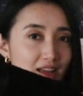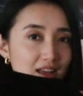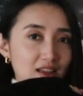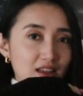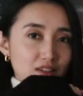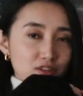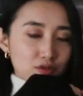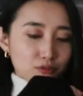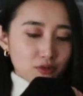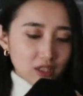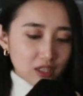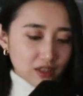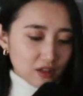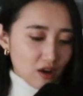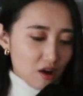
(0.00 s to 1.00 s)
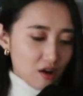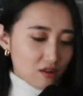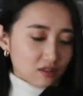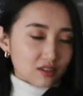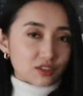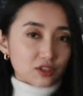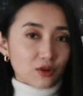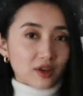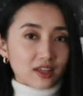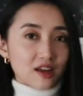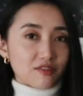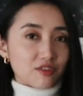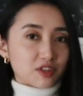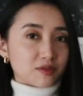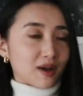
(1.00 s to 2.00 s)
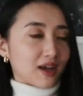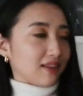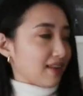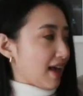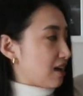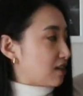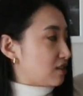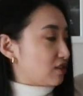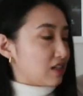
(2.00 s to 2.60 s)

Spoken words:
that it's really long so it covers my legs